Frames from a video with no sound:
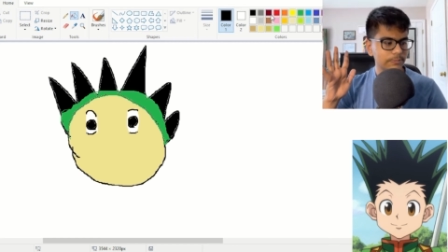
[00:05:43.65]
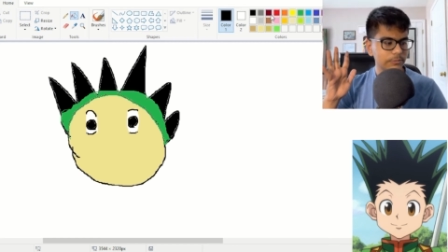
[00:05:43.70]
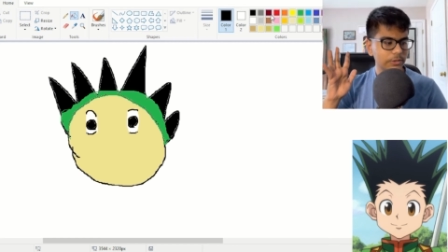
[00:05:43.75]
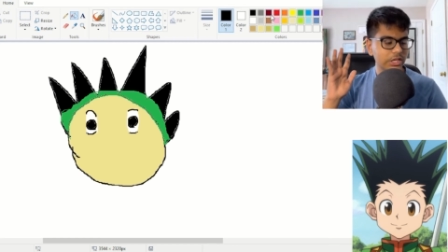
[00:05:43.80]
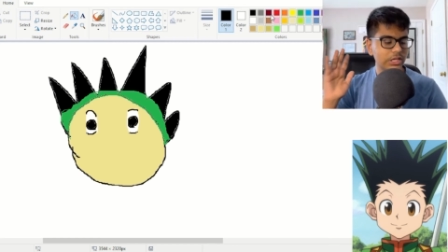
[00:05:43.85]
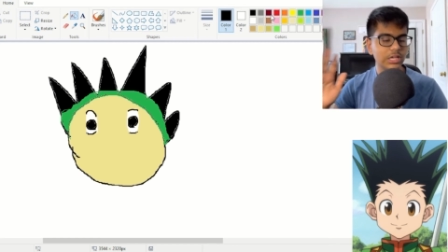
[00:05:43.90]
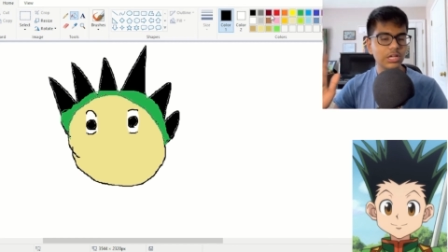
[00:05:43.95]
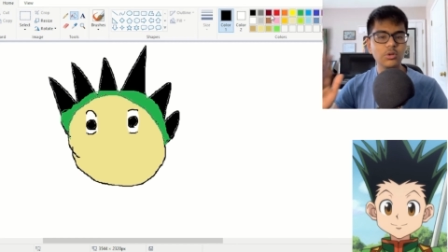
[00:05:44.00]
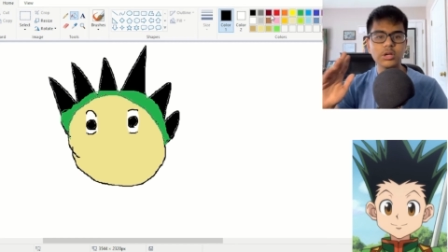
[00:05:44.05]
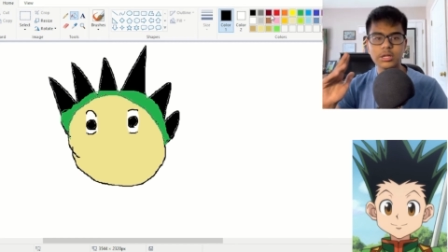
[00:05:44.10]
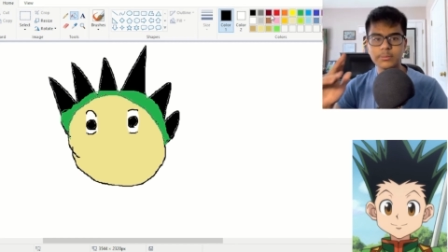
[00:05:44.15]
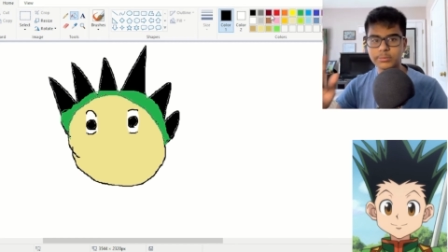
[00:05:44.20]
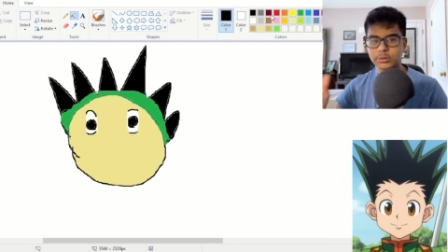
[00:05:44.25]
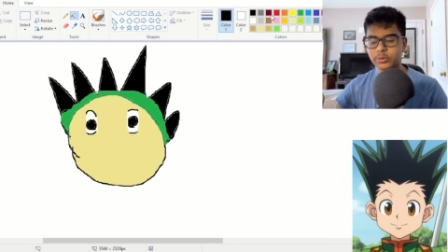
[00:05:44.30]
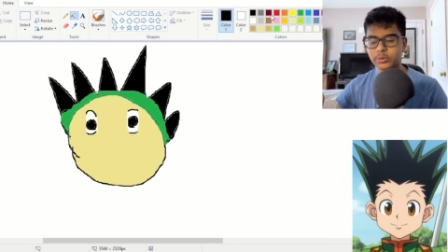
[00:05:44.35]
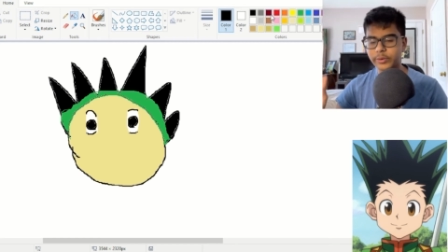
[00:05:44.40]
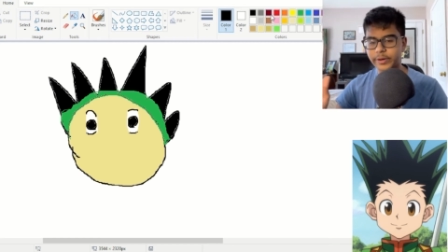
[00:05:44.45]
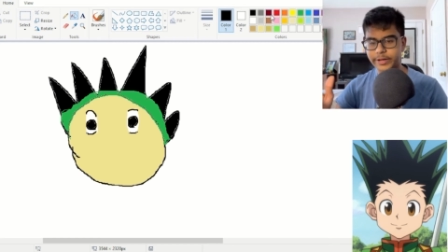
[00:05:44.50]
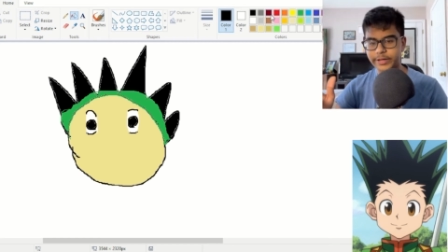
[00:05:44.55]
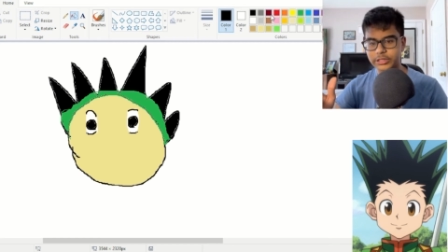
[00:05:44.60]
and Kill had
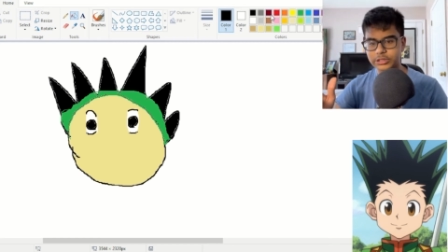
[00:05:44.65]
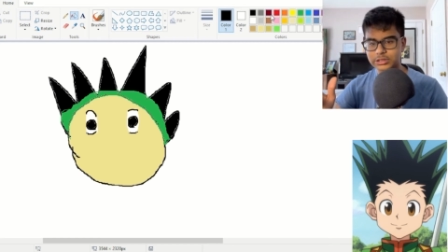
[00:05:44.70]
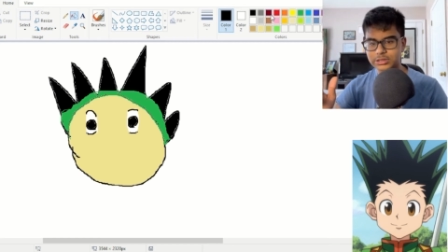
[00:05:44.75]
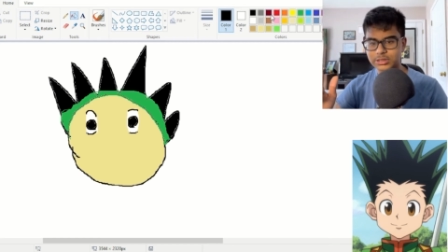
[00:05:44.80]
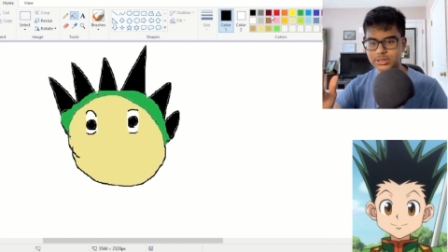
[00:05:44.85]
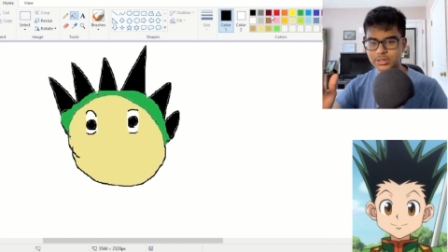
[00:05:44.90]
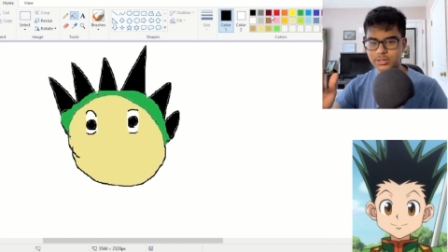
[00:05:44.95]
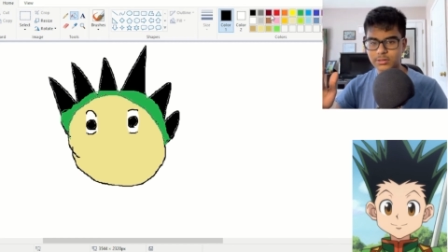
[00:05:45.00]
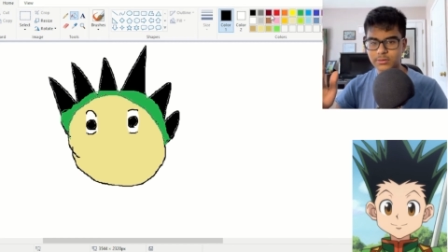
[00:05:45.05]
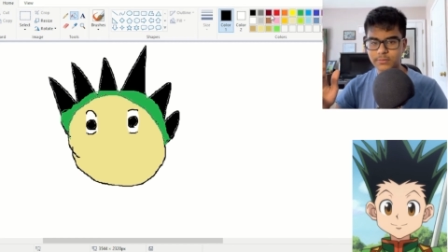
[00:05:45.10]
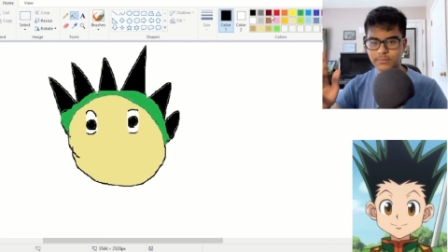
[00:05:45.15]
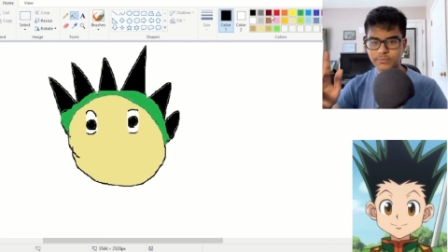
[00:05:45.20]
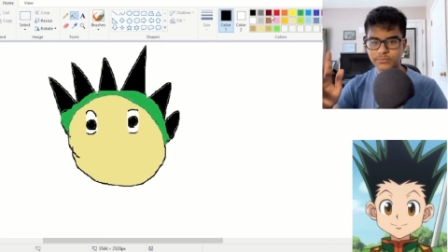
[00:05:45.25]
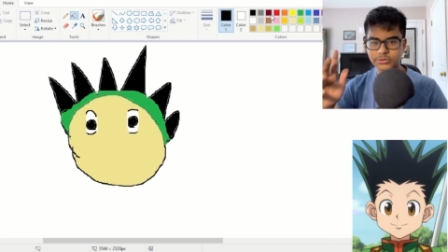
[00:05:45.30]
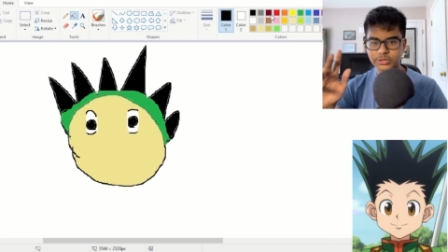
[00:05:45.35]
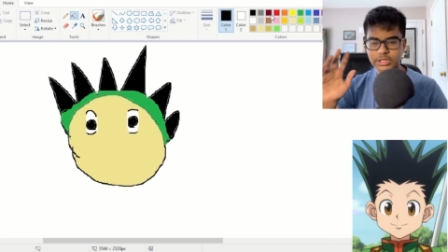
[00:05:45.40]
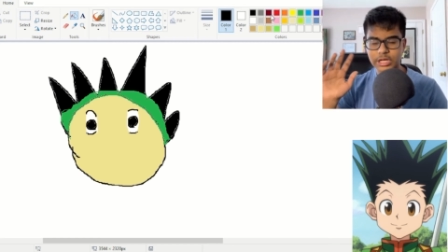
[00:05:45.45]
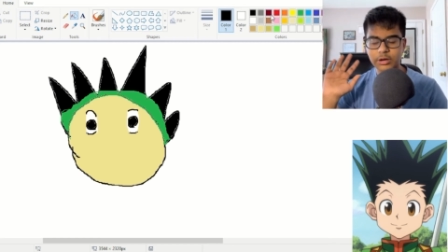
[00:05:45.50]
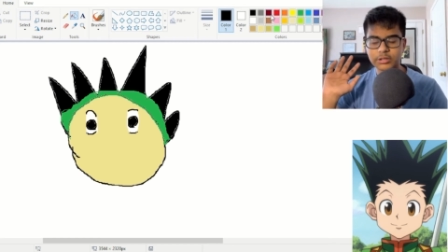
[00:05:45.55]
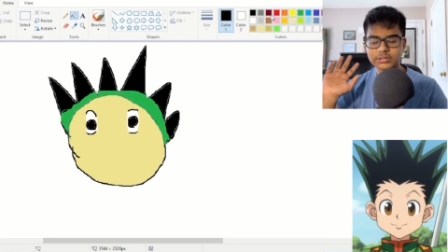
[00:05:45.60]
blue eyes.
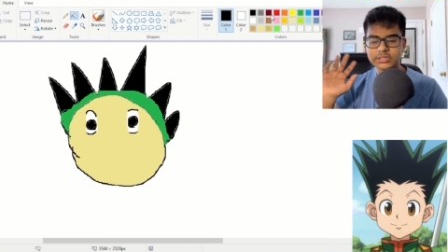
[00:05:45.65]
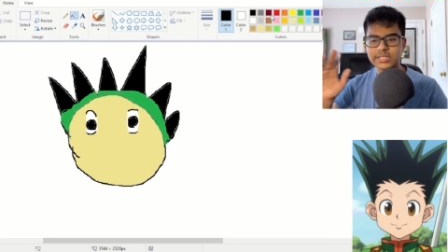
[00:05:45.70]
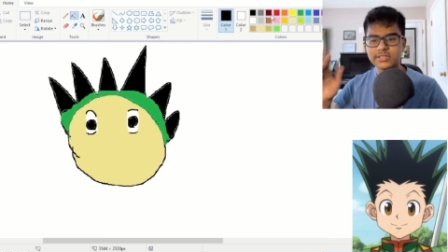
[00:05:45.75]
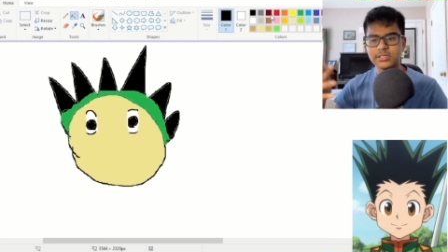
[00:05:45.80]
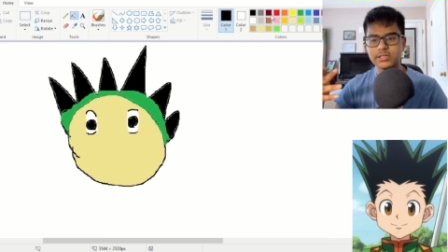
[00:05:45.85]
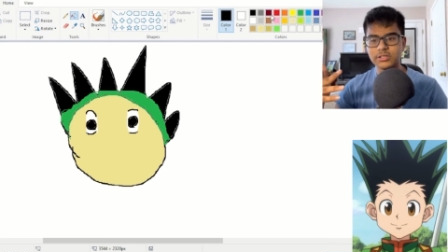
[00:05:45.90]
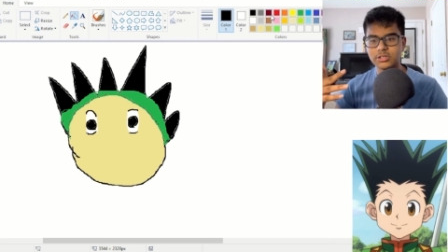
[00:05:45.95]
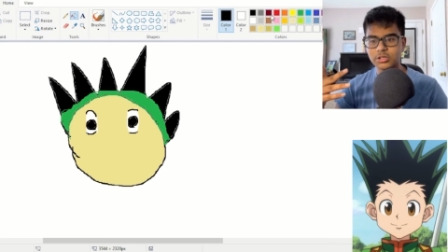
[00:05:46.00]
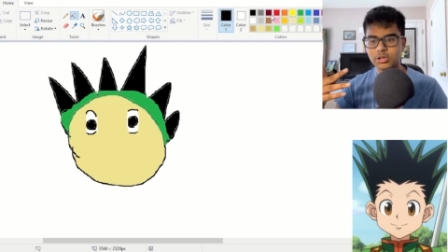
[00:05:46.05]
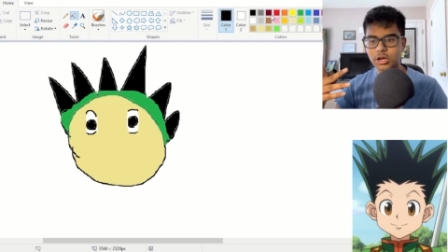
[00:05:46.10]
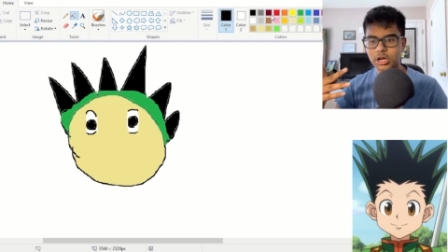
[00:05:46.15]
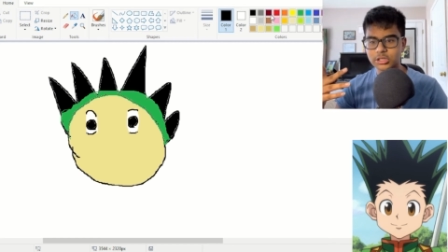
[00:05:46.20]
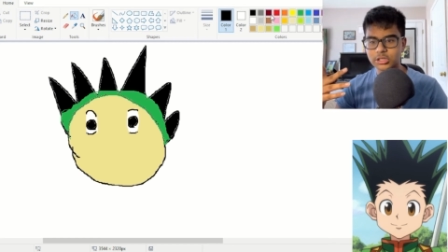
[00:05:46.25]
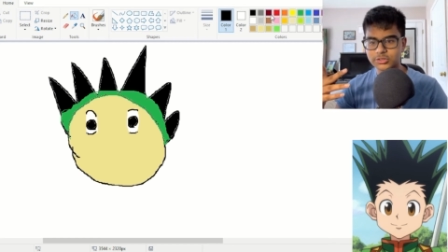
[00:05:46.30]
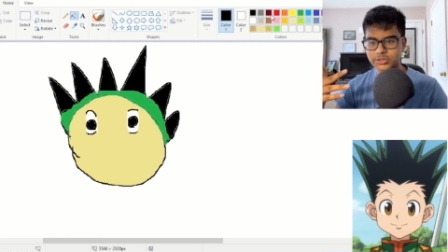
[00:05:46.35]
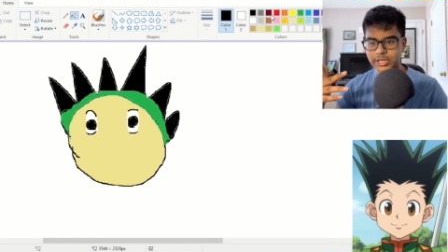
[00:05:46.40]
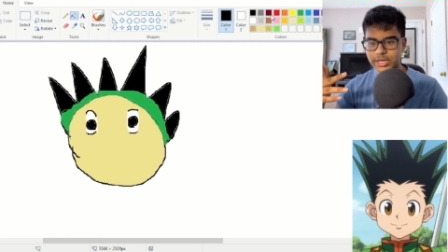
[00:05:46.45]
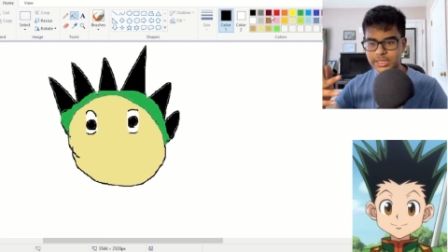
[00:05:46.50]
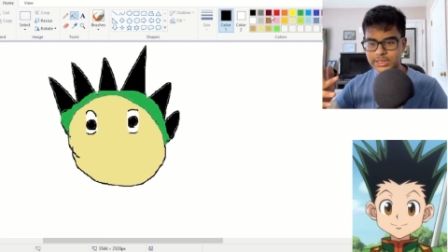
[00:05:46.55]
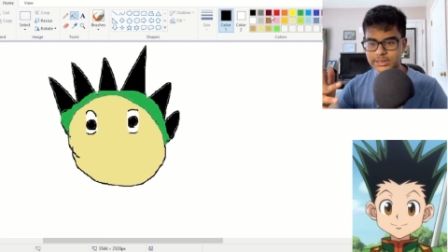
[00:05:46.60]
That was like their little
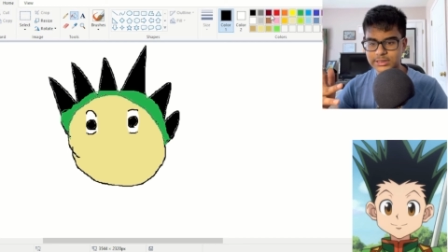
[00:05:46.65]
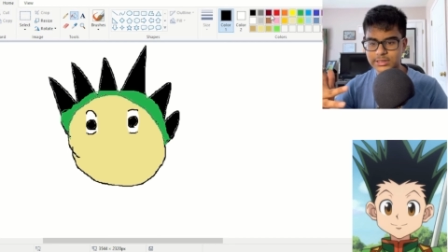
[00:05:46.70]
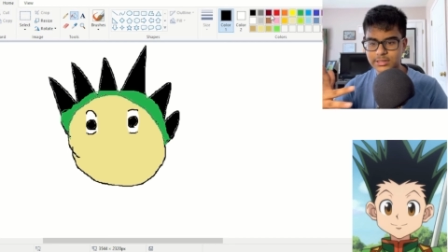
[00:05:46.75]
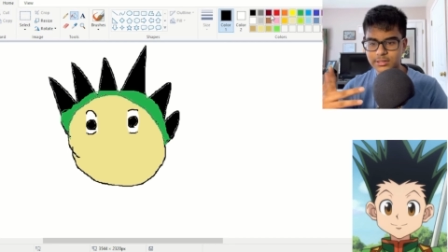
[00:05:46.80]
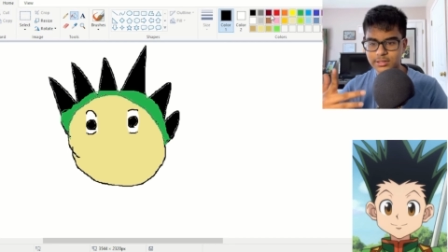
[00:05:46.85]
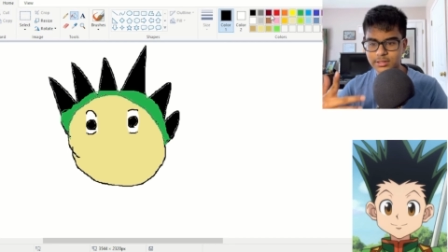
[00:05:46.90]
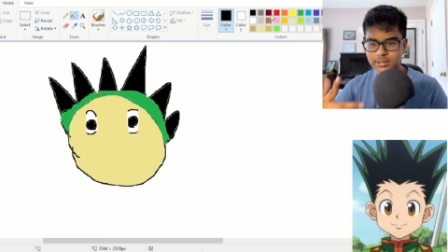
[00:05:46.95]
contrast.